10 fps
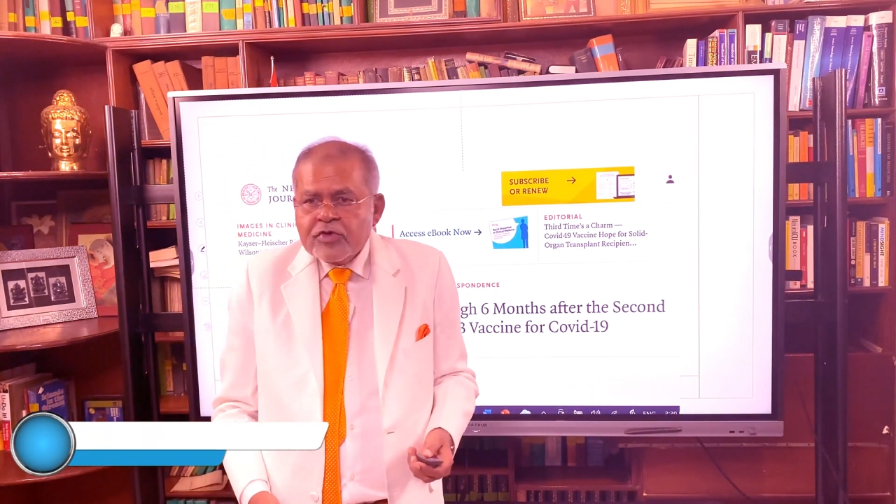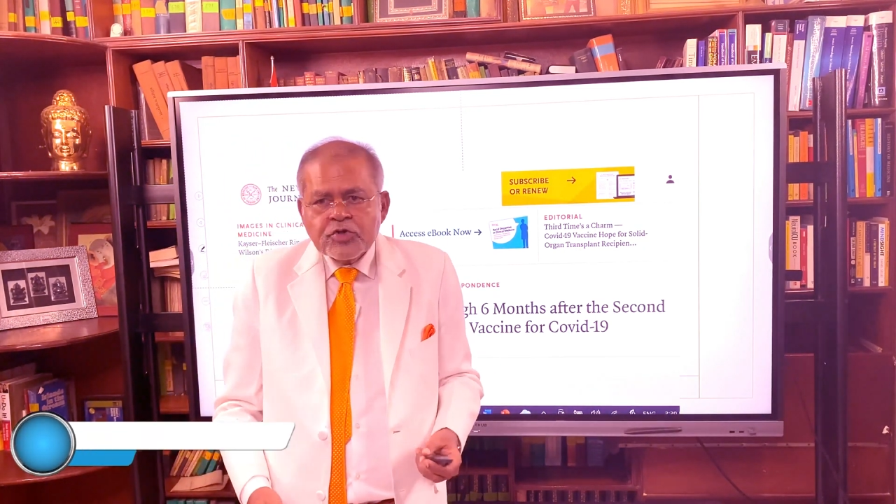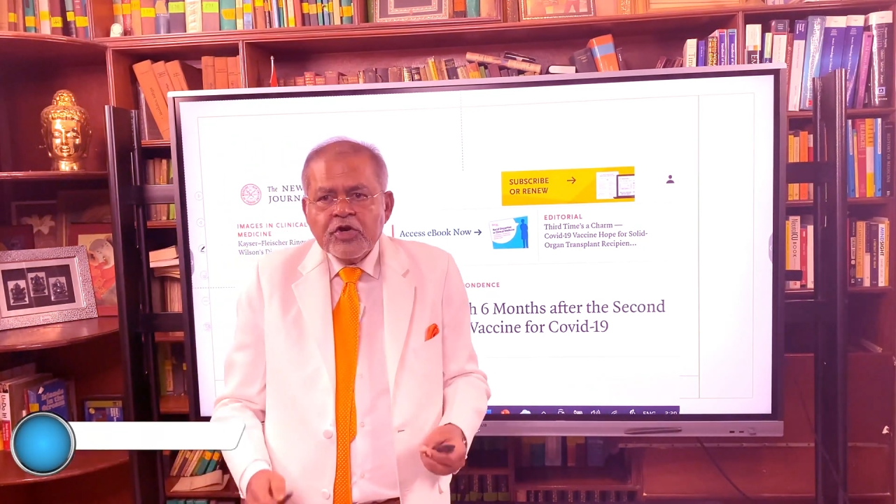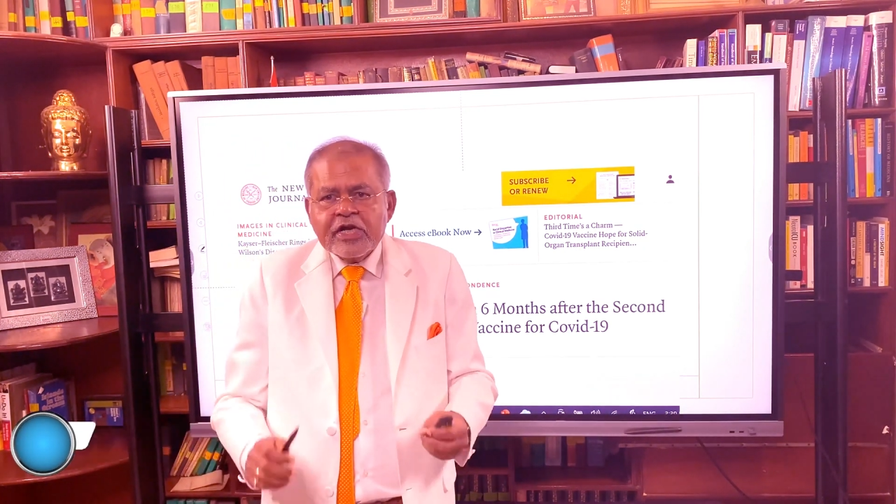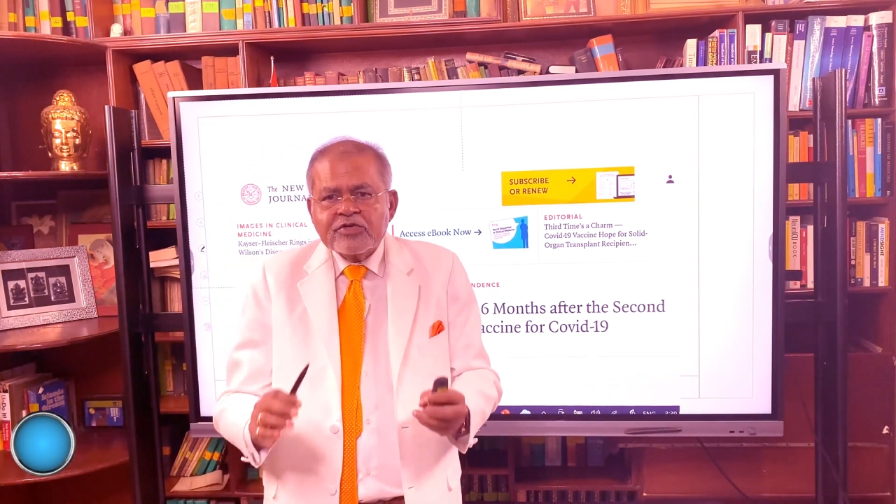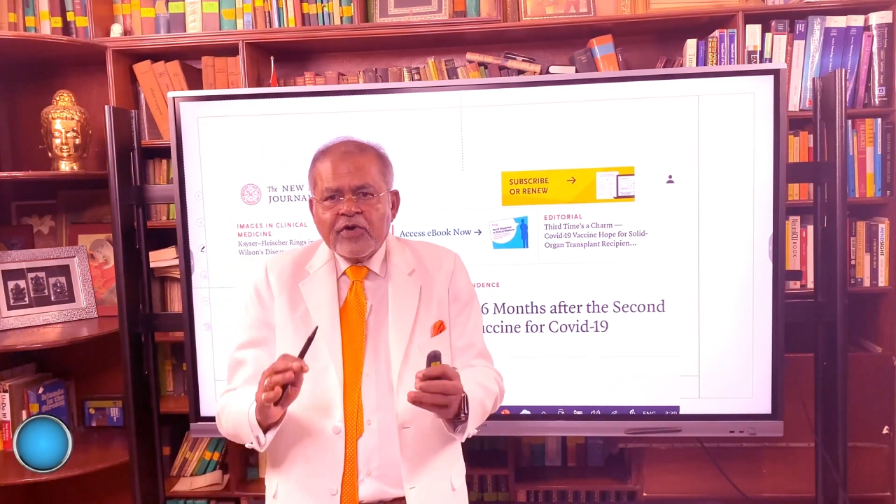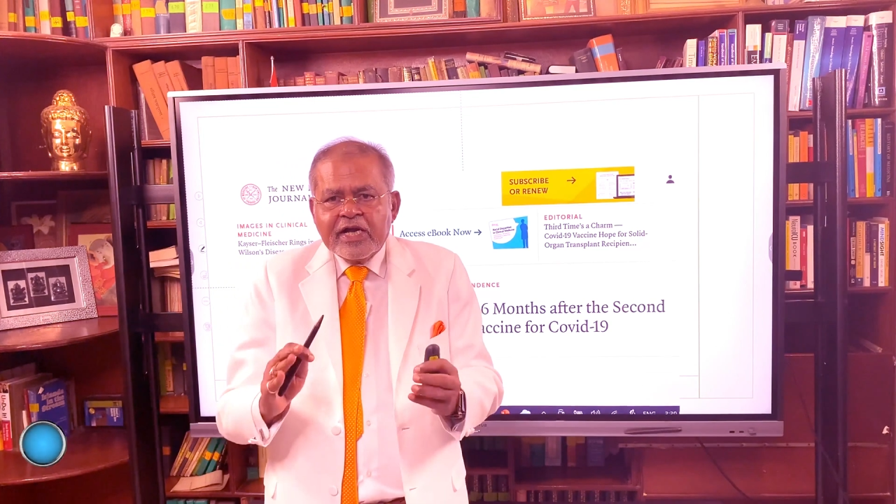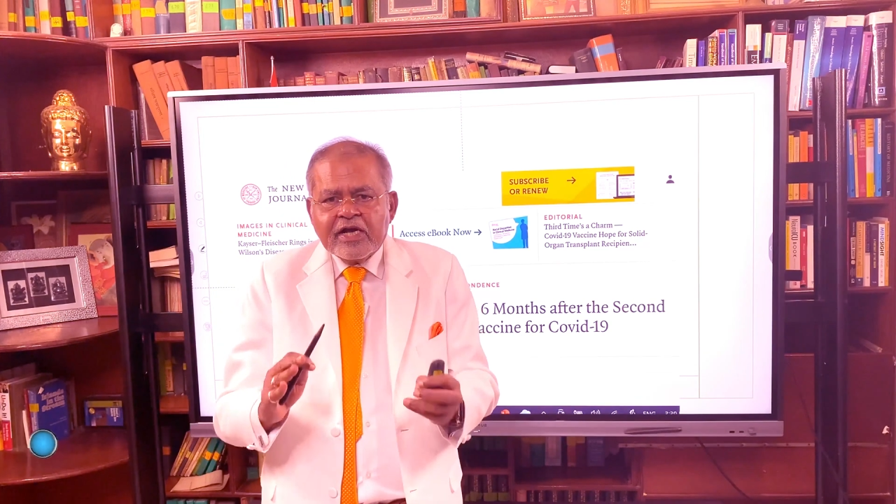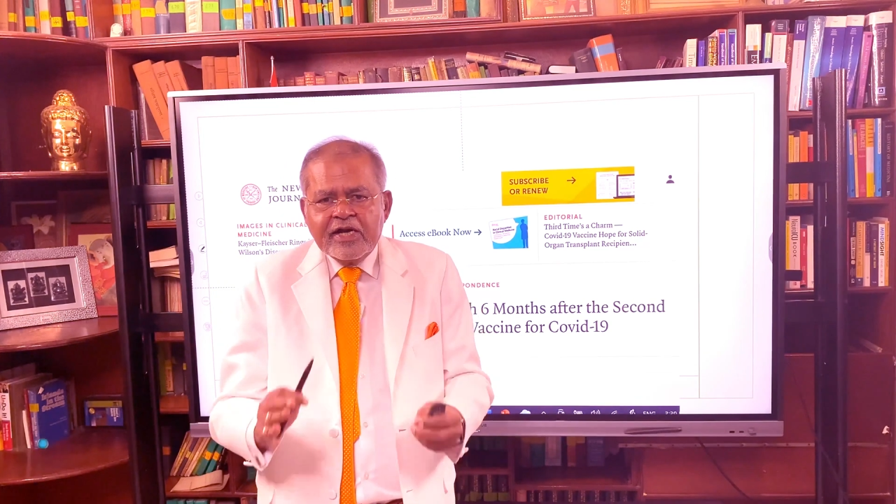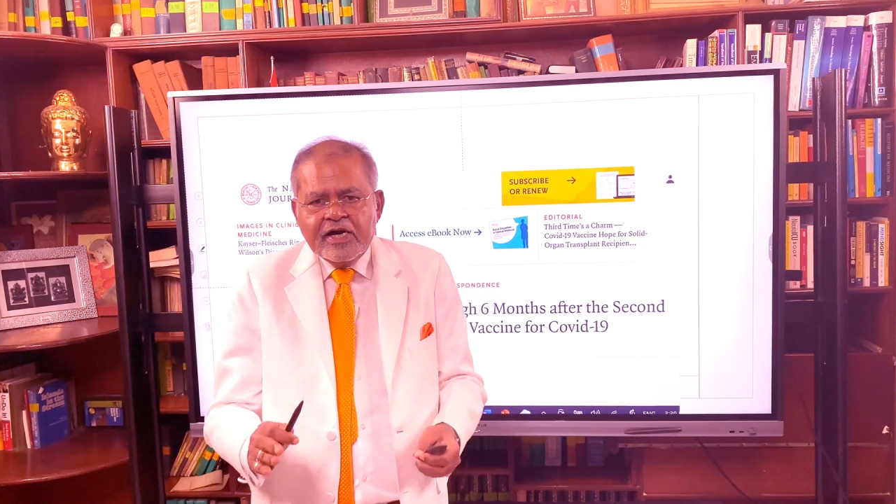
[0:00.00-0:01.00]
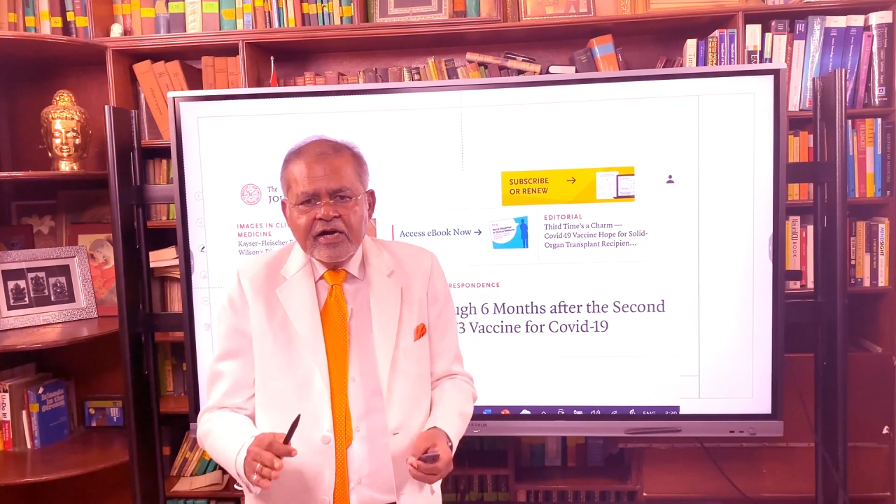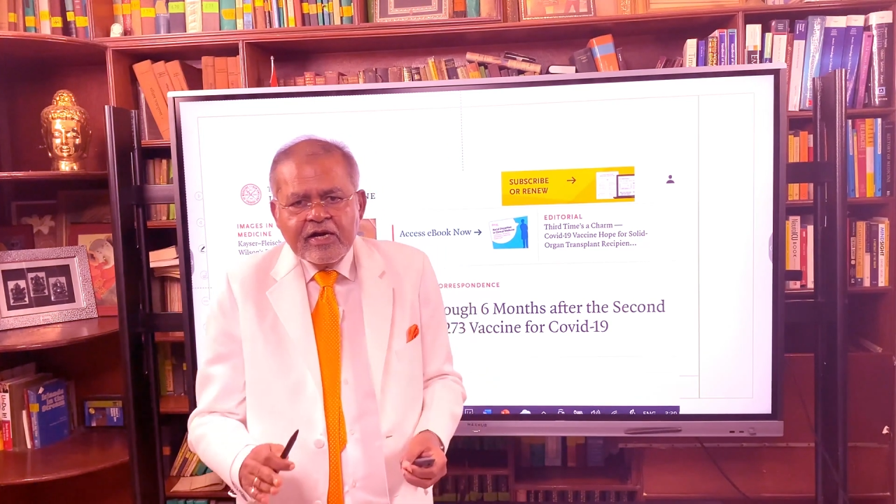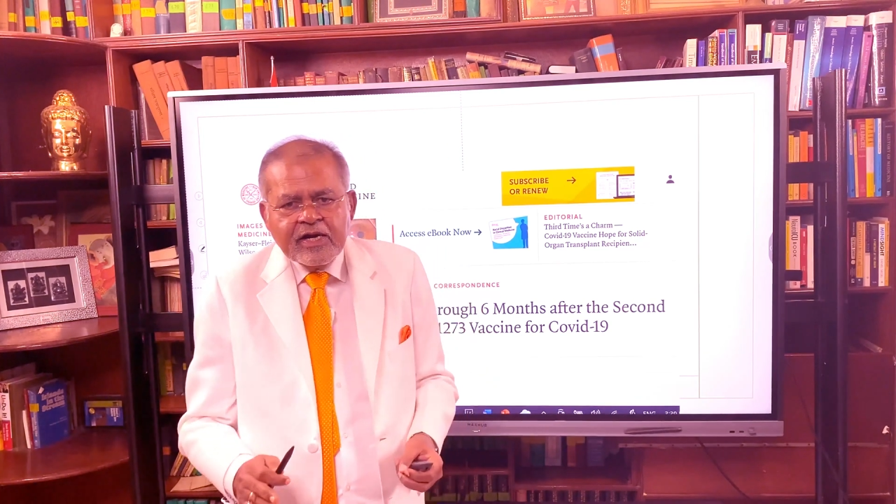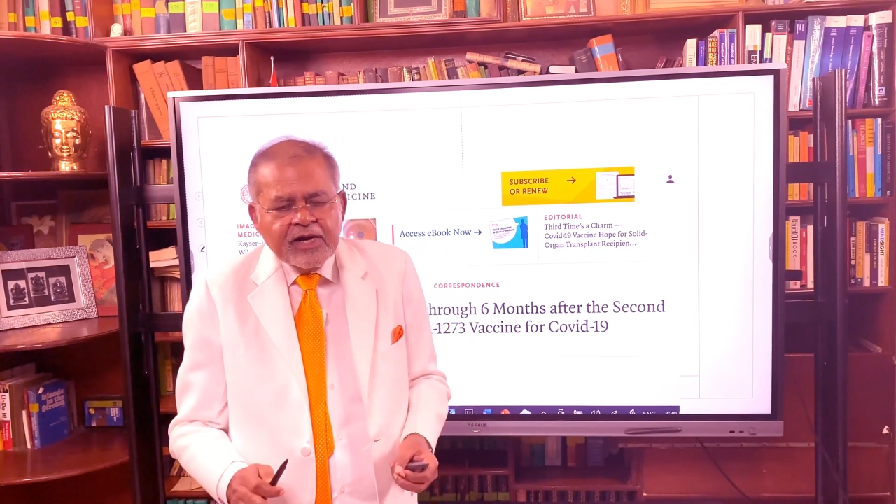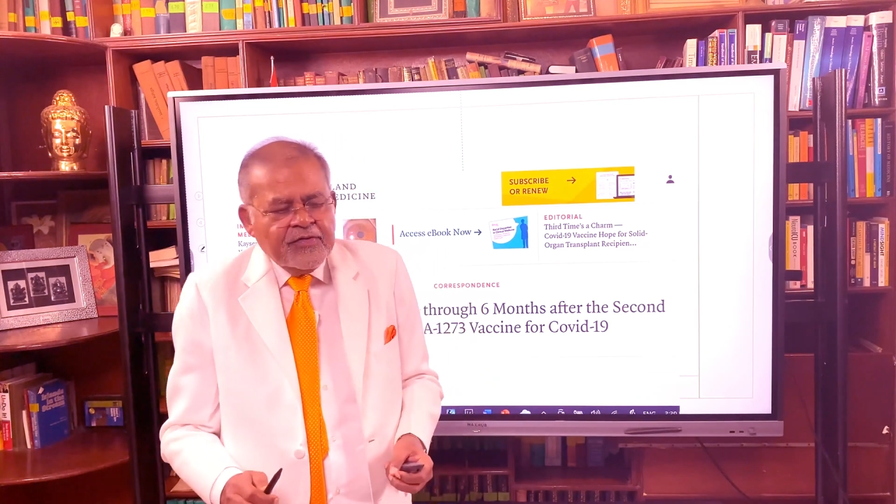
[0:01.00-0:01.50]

So it is very clear